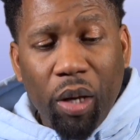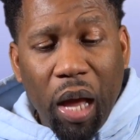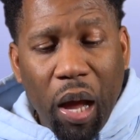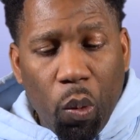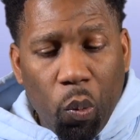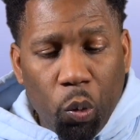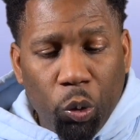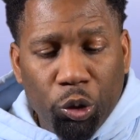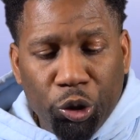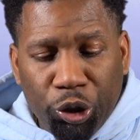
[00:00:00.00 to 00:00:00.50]
I
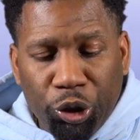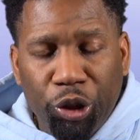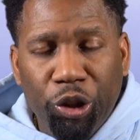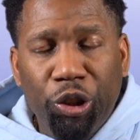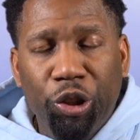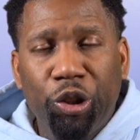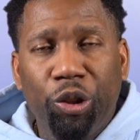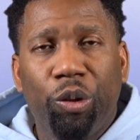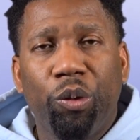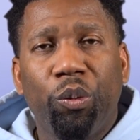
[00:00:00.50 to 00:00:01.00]
want you to
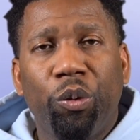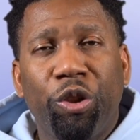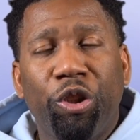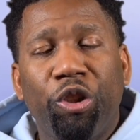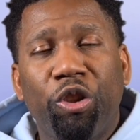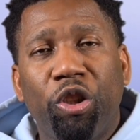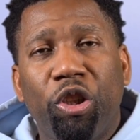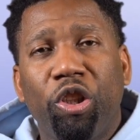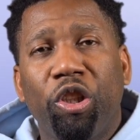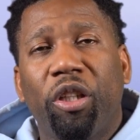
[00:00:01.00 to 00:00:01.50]
do when
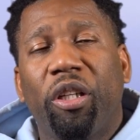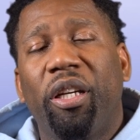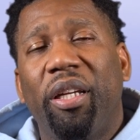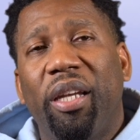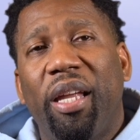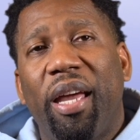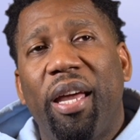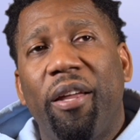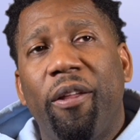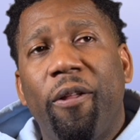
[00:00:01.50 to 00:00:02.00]
you're
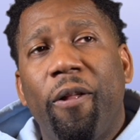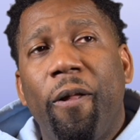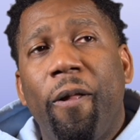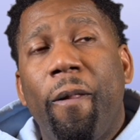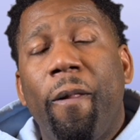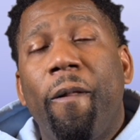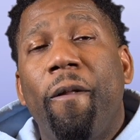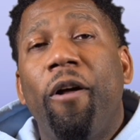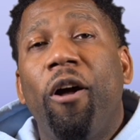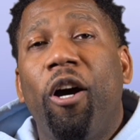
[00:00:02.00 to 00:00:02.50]
looking at
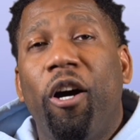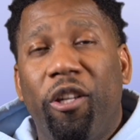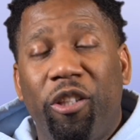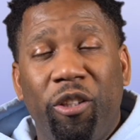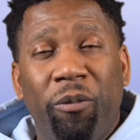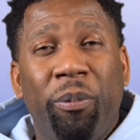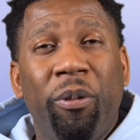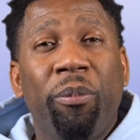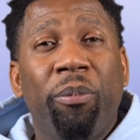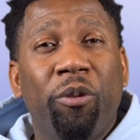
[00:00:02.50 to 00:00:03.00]

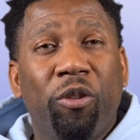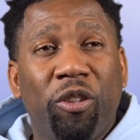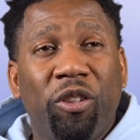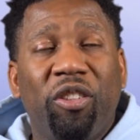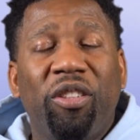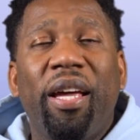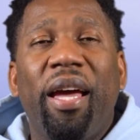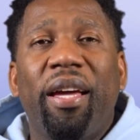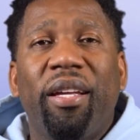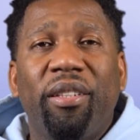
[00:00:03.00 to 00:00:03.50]
other people's
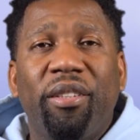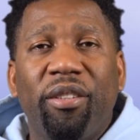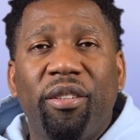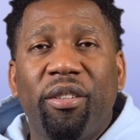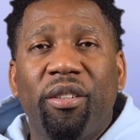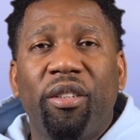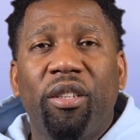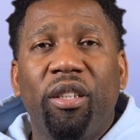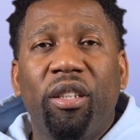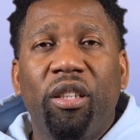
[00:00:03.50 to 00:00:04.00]
success.
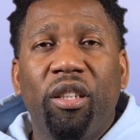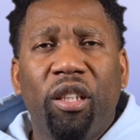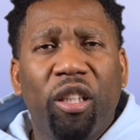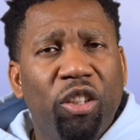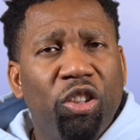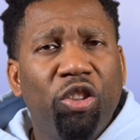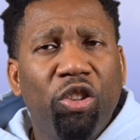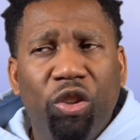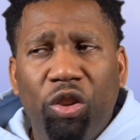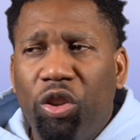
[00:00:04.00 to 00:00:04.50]

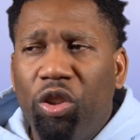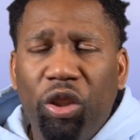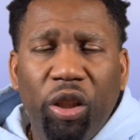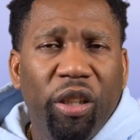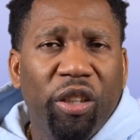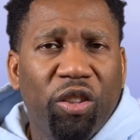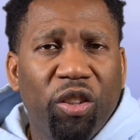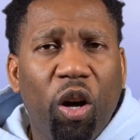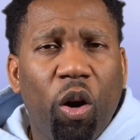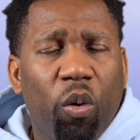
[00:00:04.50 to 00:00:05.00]
Because
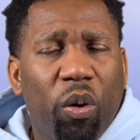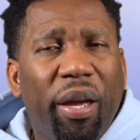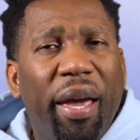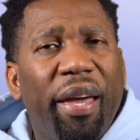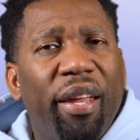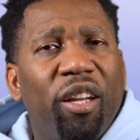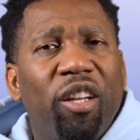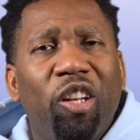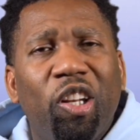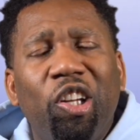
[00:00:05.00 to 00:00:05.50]
it's
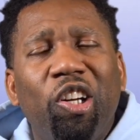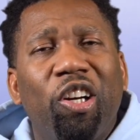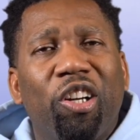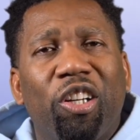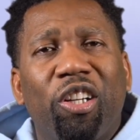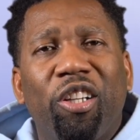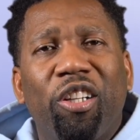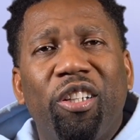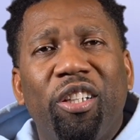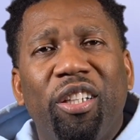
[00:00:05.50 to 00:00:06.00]
okay to
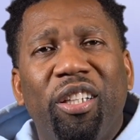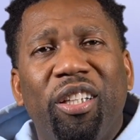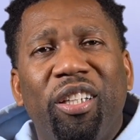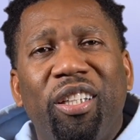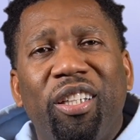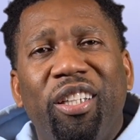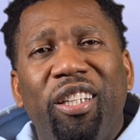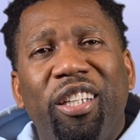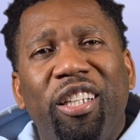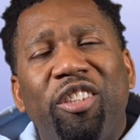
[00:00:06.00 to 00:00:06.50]
look.
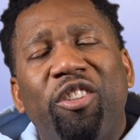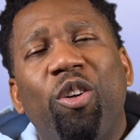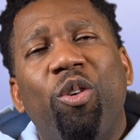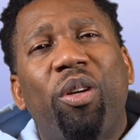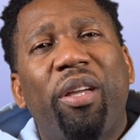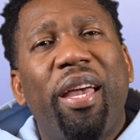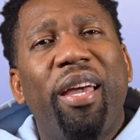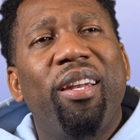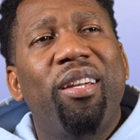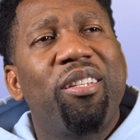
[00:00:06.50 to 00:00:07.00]
It's
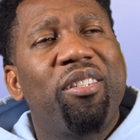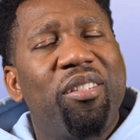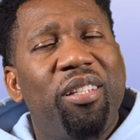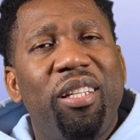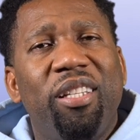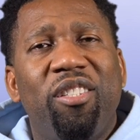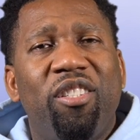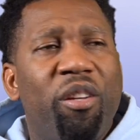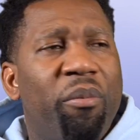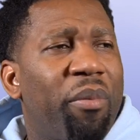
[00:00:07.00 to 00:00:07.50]
okay to
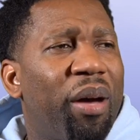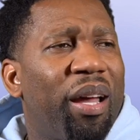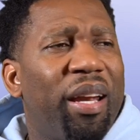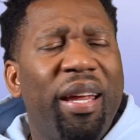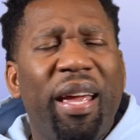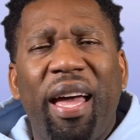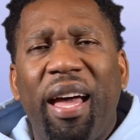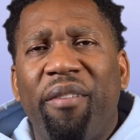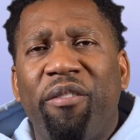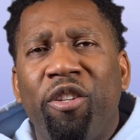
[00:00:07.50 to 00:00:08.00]
see
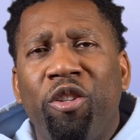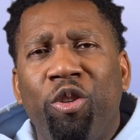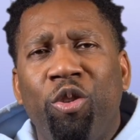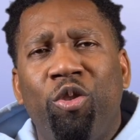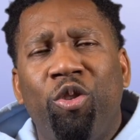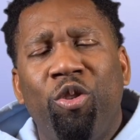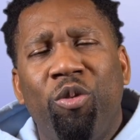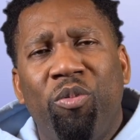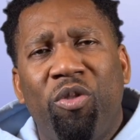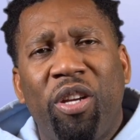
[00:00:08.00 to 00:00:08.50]
somebody have a
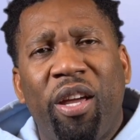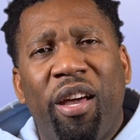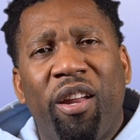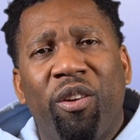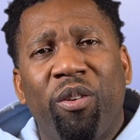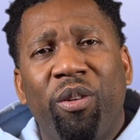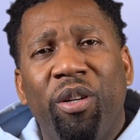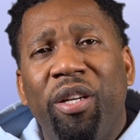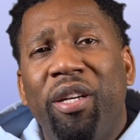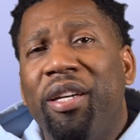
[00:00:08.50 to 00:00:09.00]
YouTube
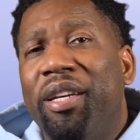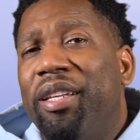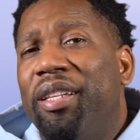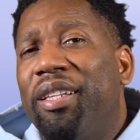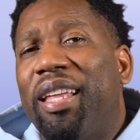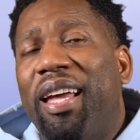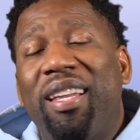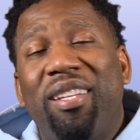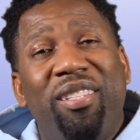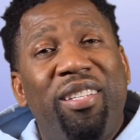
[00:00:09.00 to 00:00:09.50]
channel
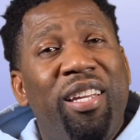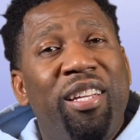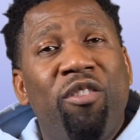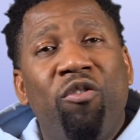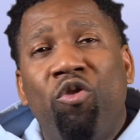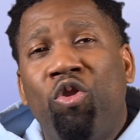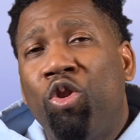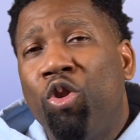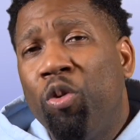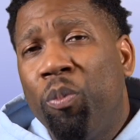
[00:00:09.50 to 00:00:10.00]
that's at
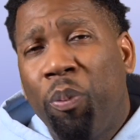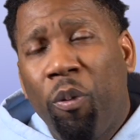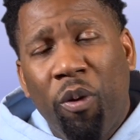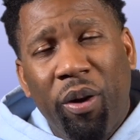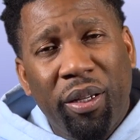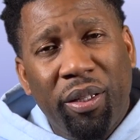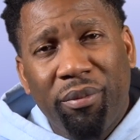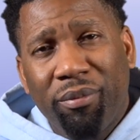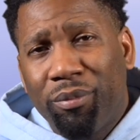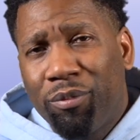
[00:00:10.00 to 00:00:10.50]

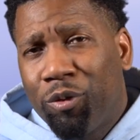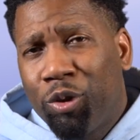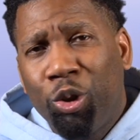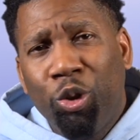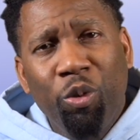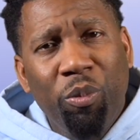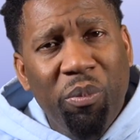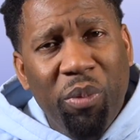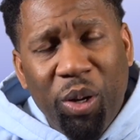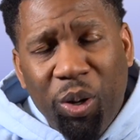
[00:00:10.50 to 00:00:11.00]

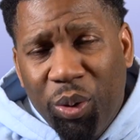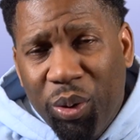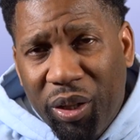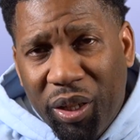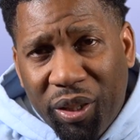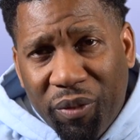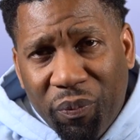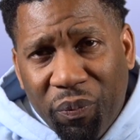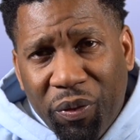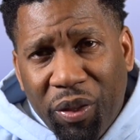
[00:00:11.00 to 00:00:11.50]
2.2
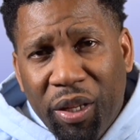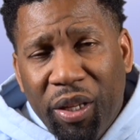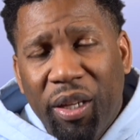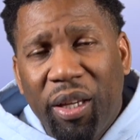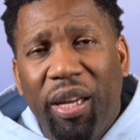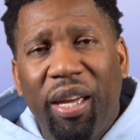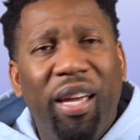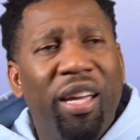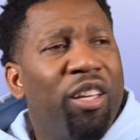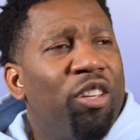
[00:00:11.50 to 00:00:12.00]
million
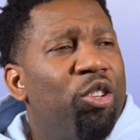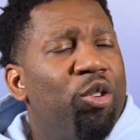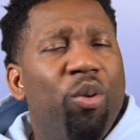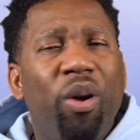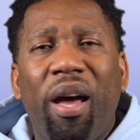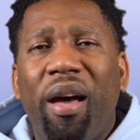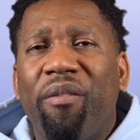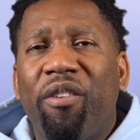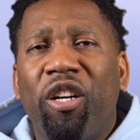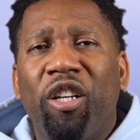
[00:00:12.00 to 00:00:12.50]
and you
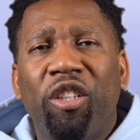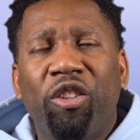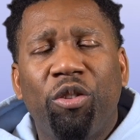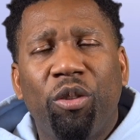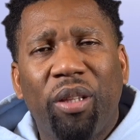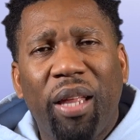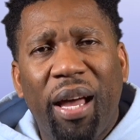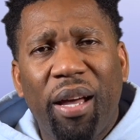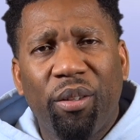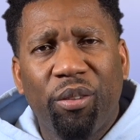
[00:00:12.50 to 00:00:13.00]
have
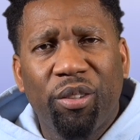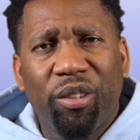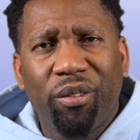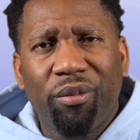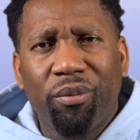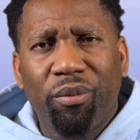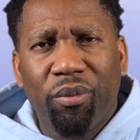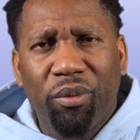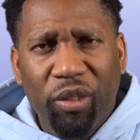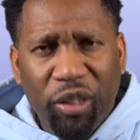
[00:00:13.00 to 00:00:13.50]
100,000.
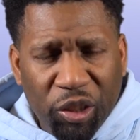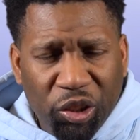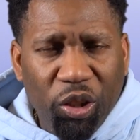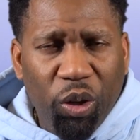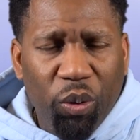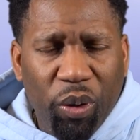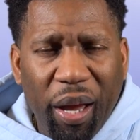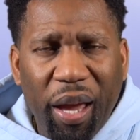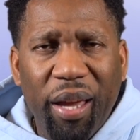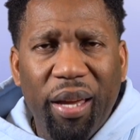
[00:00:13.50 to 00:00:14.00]
It's
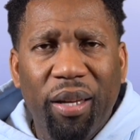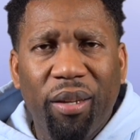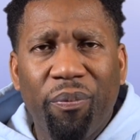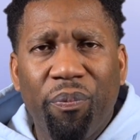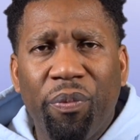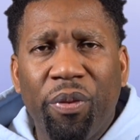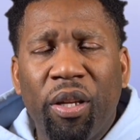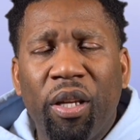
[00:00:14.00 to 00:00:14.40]
okay.